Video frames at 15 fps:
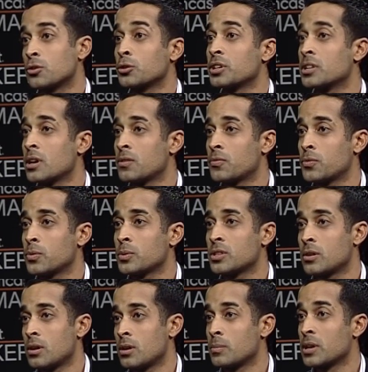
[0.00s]
early enough with
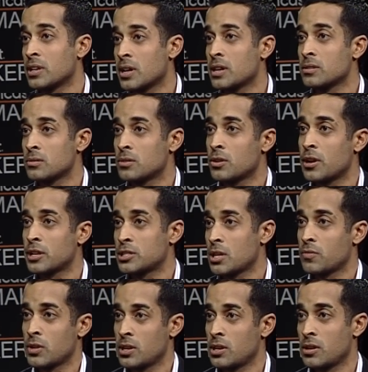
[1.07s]
and get their
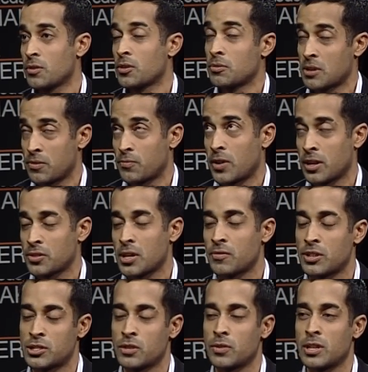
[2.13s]
HIV, they find out they have
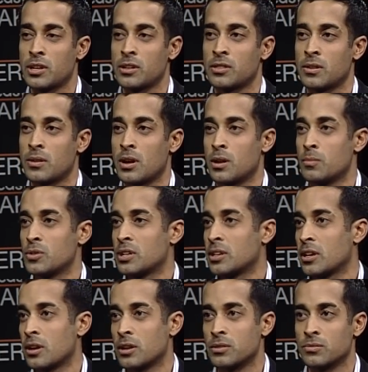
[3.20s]
HIV, you can
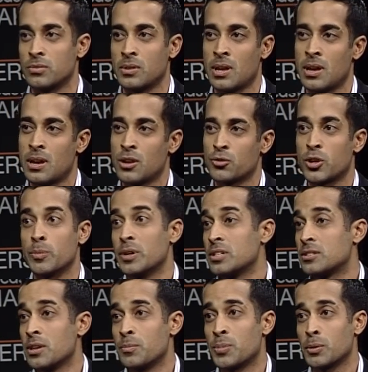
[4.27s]
get on
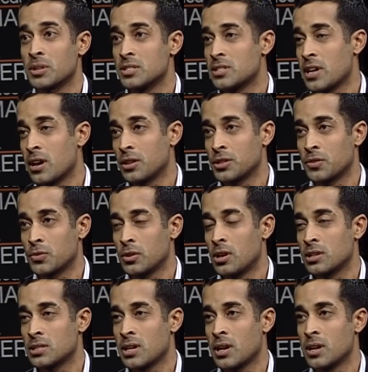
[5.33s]
treatments and people can stay healthy for a
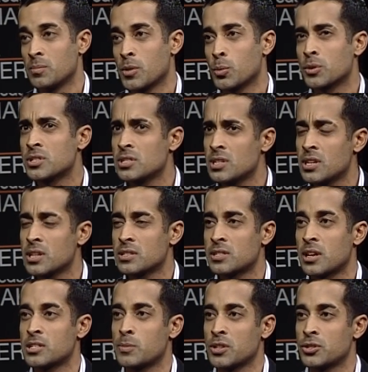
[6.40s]
long time. But what we're seeing is
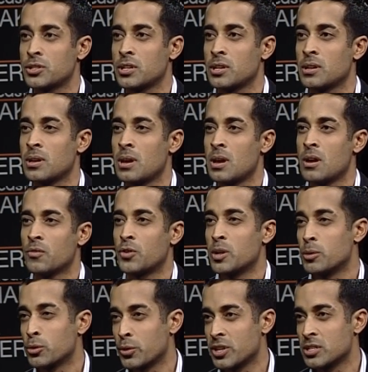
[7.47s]
that, especially for
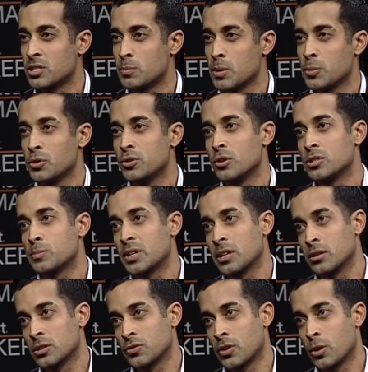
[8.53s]
immigrants, people who don't speak
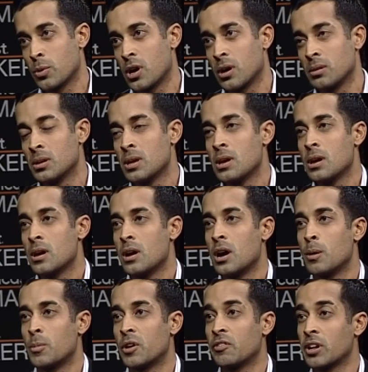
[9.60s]
English very well,
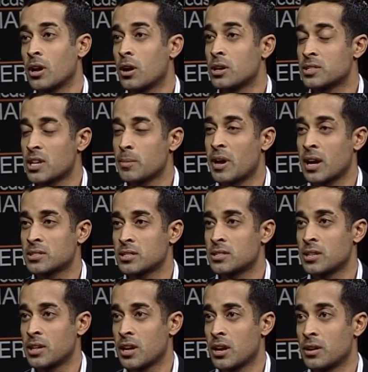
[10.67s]
are having a hard time
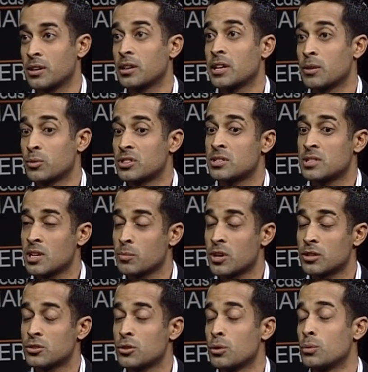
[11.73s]
accessing care. And again, with the
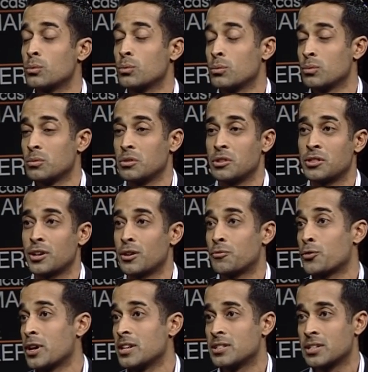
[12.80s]
stigma, so they're
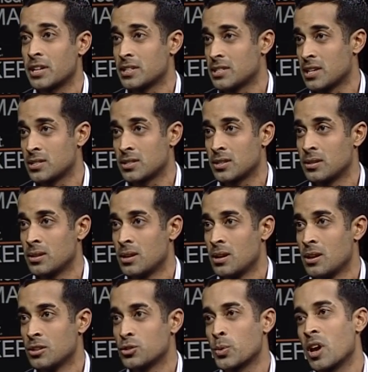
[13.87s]
afraid to get tested.
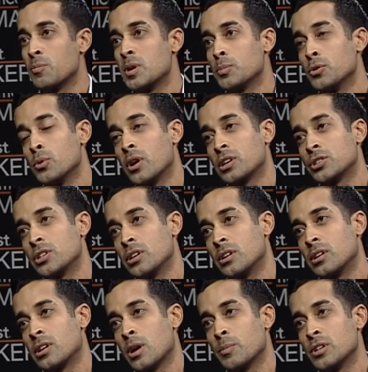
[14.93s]
So we have people who
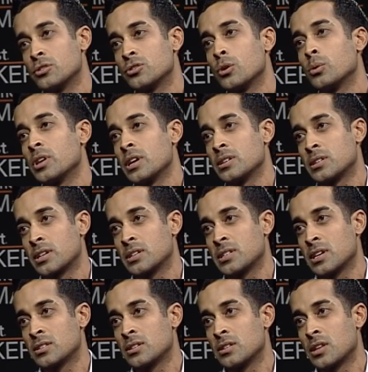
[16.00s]
actually come in so late to get
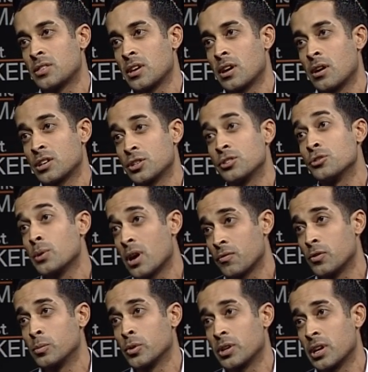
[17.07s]
tested that they actually do
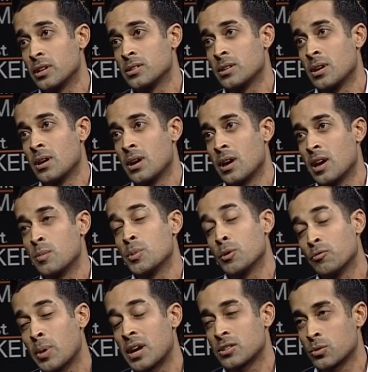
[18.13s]
have full-blown AIDS. And
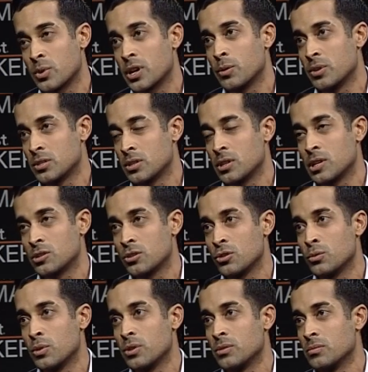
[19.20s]
people have passed away recently
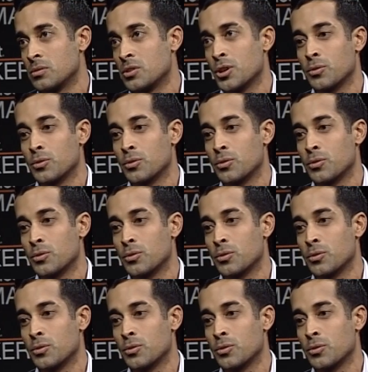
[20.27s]
too, and